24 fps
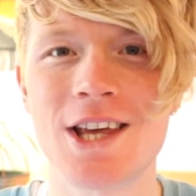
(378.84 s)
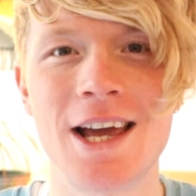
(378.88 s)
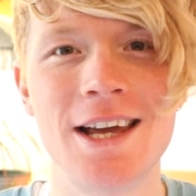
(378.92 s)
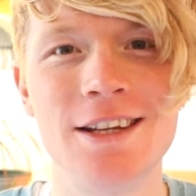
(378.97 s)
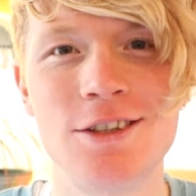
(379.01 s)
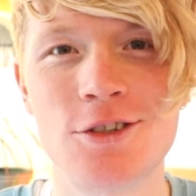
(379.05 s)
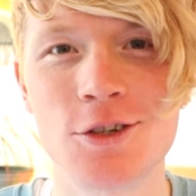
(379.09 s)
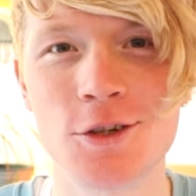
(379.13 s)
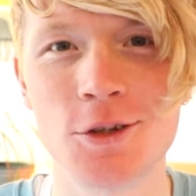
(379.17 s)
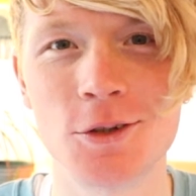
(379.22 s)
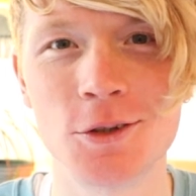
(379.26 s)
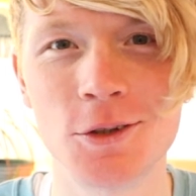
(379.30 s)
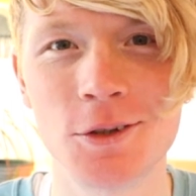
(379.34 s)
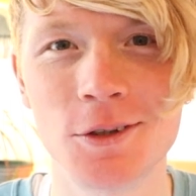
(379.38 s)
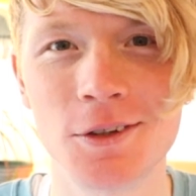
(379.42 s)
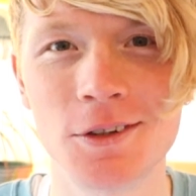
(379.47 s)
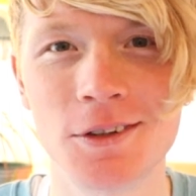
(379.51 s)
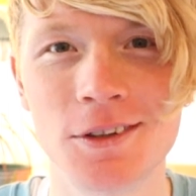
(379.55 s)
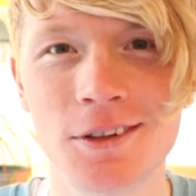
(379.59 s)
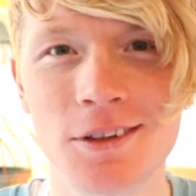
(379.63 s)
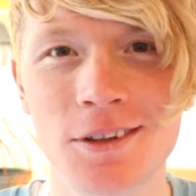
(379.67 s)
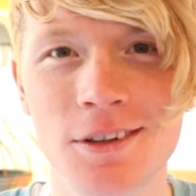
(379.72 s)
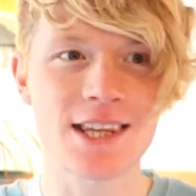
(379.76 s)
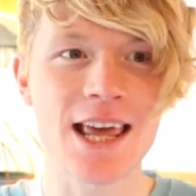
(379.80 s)
they do,
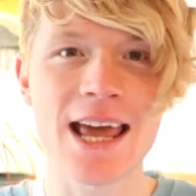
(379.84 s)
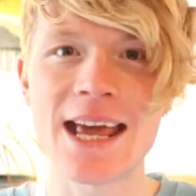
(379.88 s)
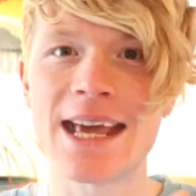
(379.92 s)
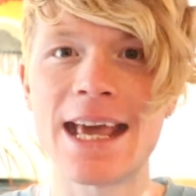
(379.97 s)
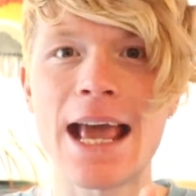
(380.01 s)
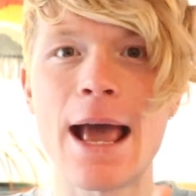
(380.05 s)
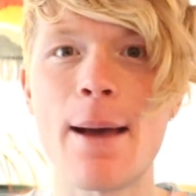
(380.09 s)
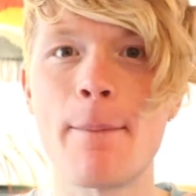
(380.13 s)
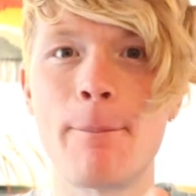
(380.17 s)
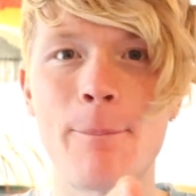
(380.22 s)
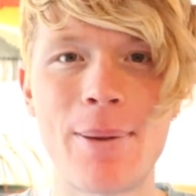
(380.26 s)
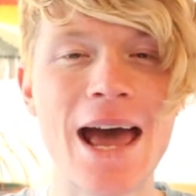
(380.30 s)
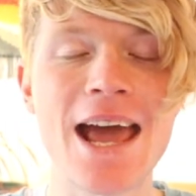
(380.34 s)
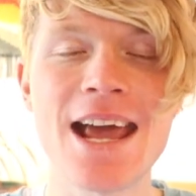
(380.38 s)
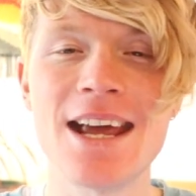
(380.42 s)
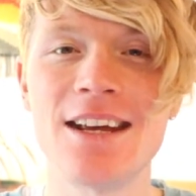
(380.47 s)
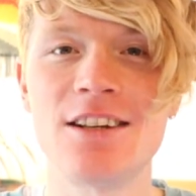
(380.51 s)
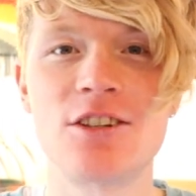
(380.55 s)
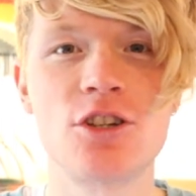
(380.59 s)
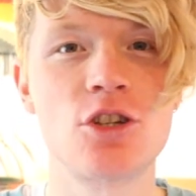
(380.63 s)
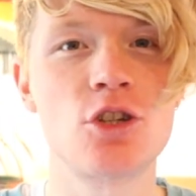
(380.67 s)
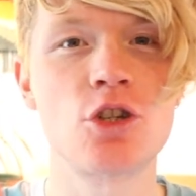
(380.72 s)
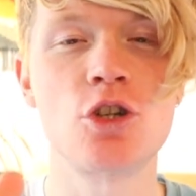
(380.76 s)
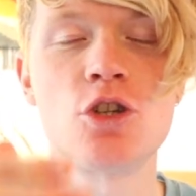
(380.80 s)
because they get
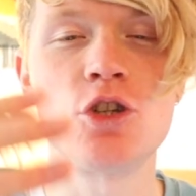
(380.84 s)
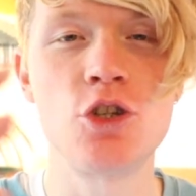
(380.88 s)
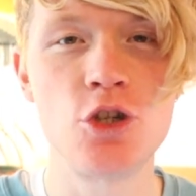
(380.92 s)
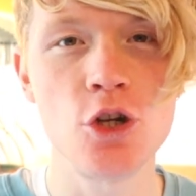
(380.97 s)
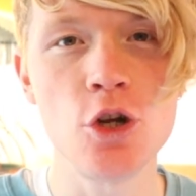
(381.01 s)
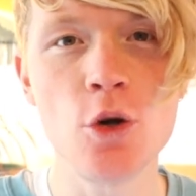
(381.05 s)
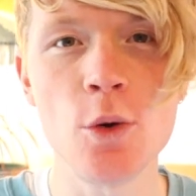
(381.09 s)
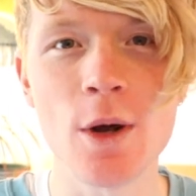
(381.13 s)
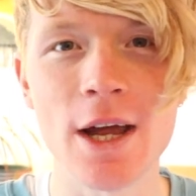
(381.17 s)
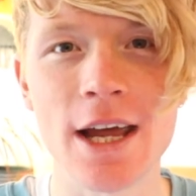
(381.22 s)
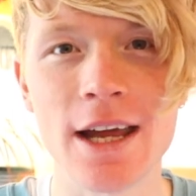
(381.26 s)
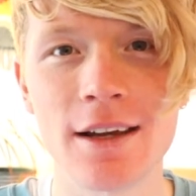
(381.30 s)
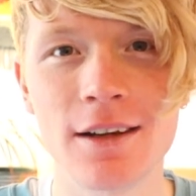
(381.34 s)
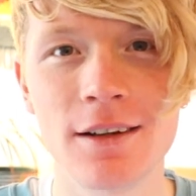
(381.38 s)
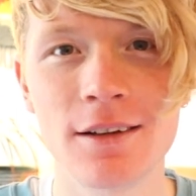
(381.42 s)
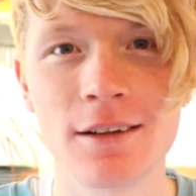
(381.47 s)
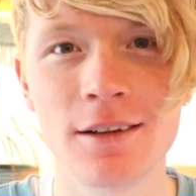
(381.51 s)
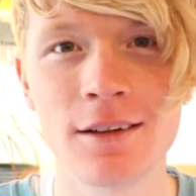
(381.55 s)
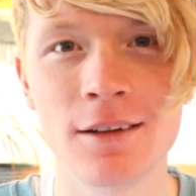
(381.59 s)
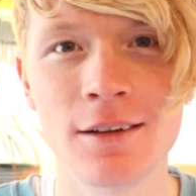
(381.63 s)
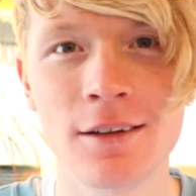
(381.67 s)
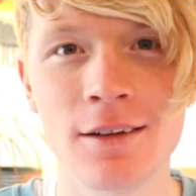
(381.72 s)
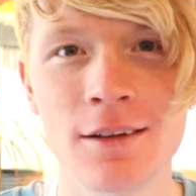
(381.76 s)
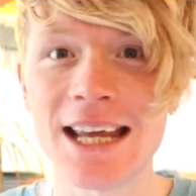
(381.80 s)
paid to do it.
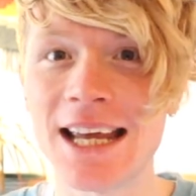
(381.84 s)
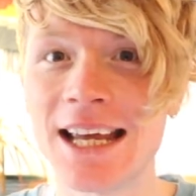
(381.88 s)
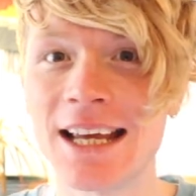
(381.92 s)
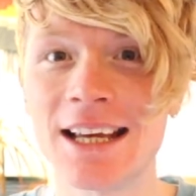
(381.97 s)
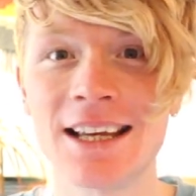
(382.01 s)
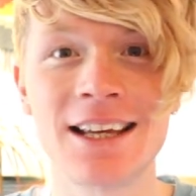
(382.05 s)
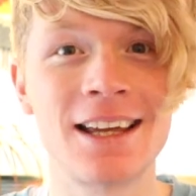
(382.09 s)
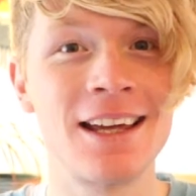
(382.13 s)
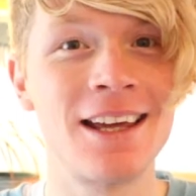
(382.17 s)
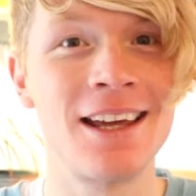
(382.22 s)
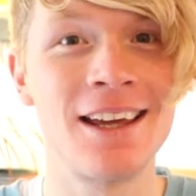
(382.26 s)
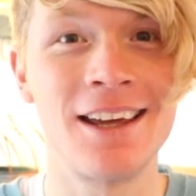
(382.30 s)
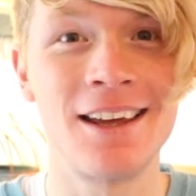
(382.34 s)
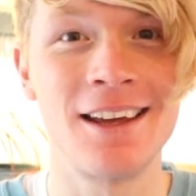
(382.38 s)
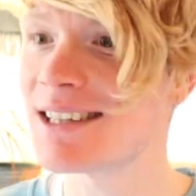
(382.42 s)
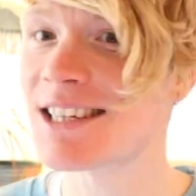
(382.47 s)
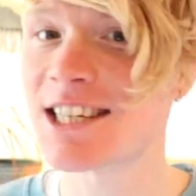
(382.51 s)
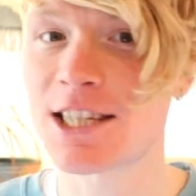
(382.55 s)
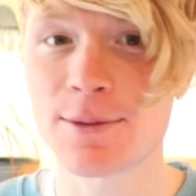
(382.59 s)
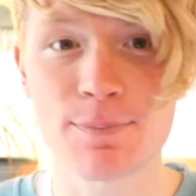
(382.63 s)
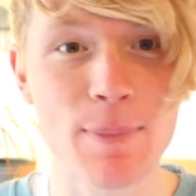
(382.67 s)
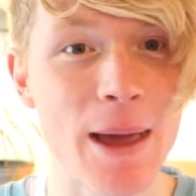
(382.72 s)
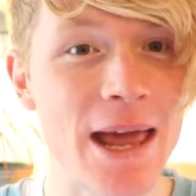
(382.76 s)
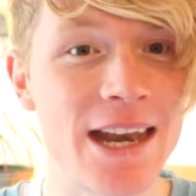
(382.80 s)
Meaning they can
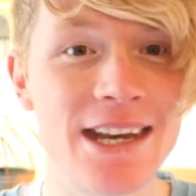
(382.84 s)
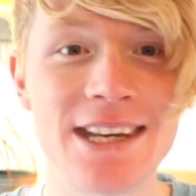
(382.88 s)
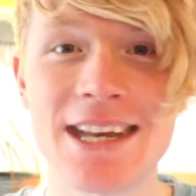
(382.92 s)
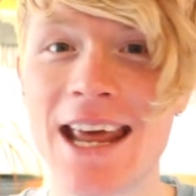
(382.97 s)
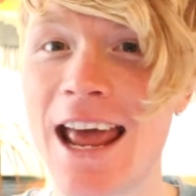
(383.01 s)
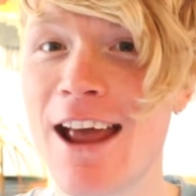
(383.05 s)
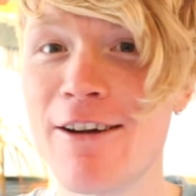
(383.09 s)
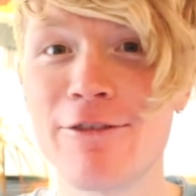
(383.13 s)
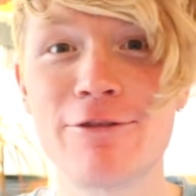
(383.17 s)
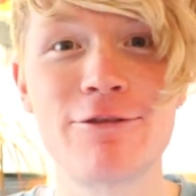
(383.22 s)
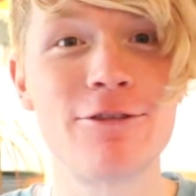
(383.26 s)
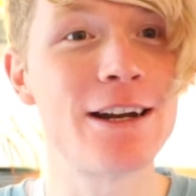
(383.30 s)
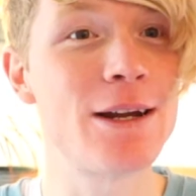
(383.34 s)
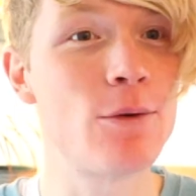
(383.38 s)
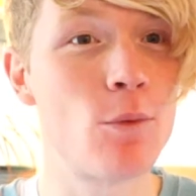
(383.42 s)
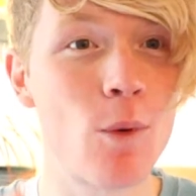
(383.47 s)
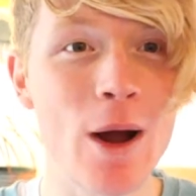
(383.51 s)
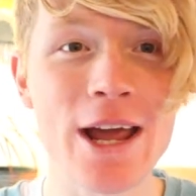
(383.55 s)
spend every